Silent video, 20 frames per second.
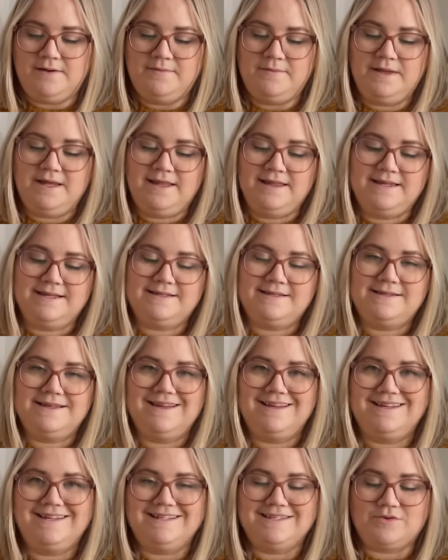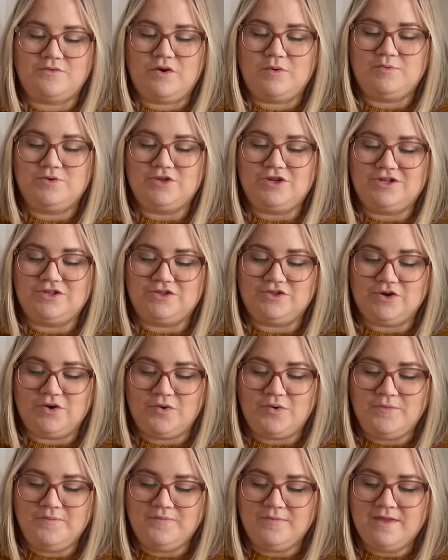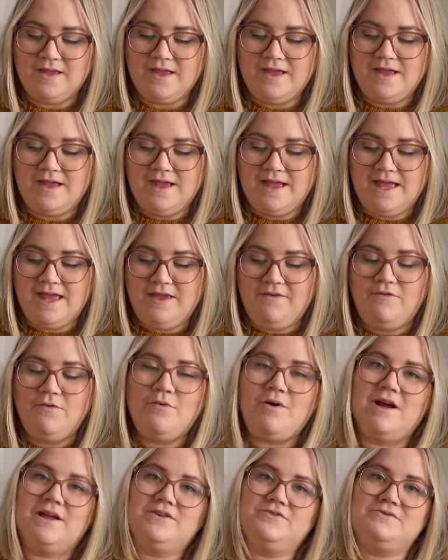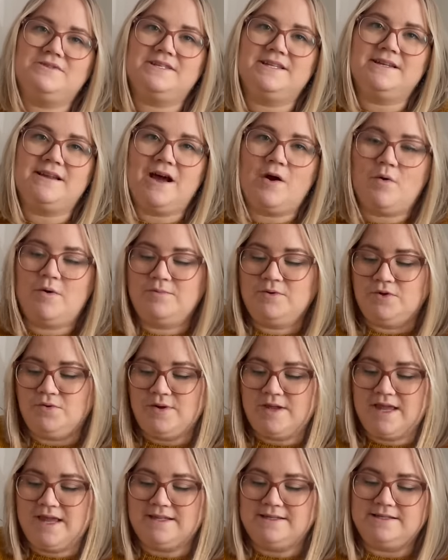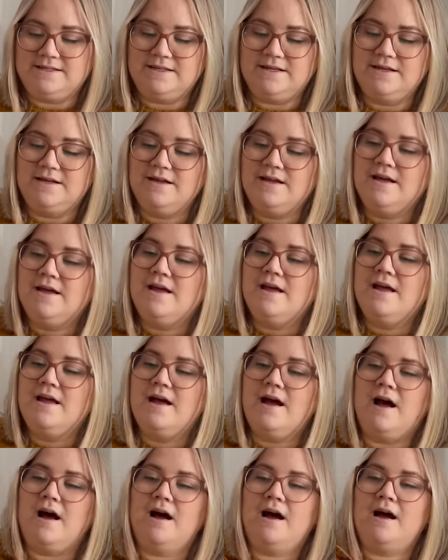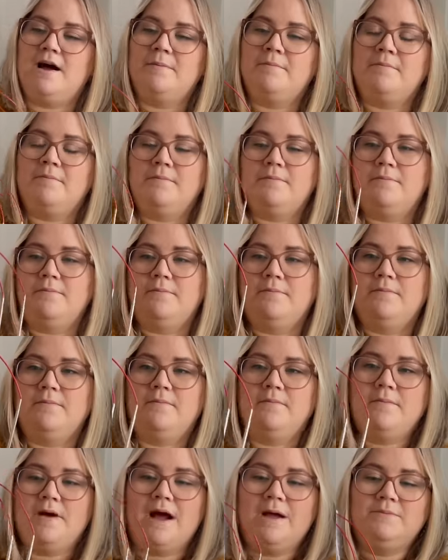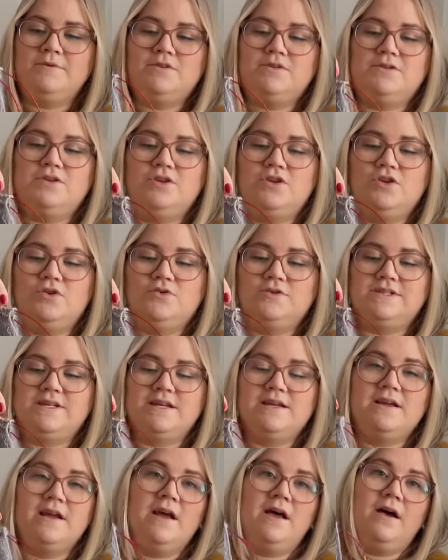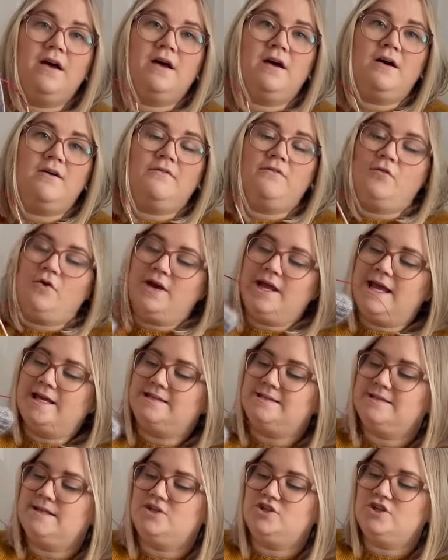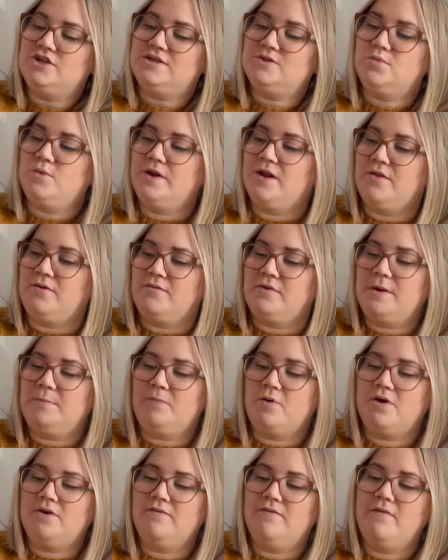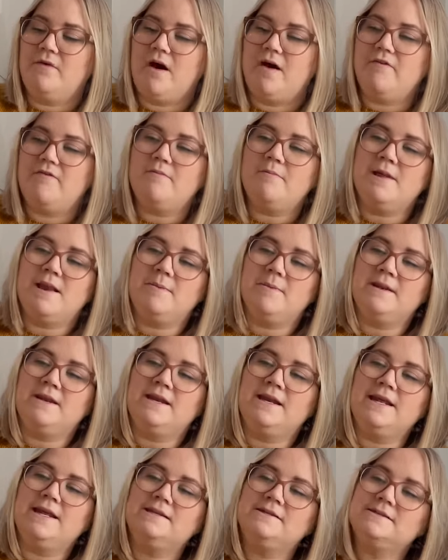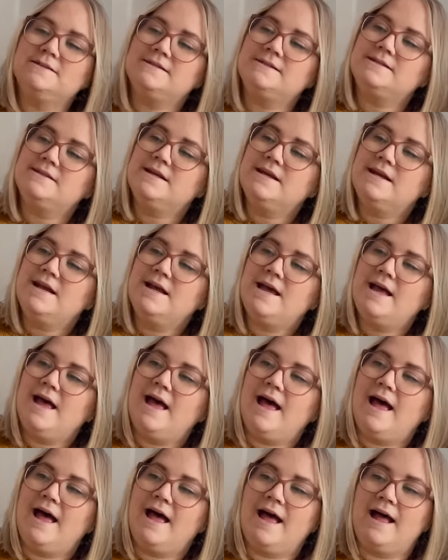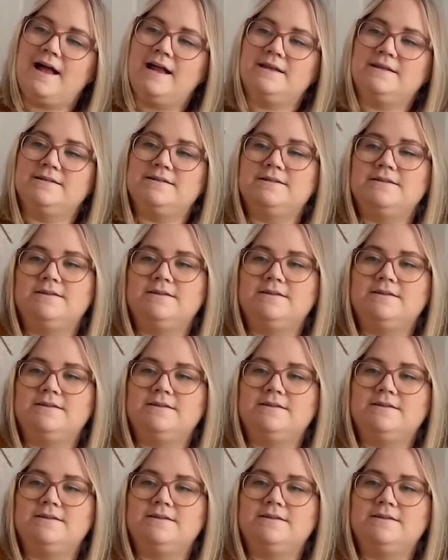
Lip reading: in this description. So if you are interested how I'm doing it, I'm using 48 stitches with a 3.5mm needles and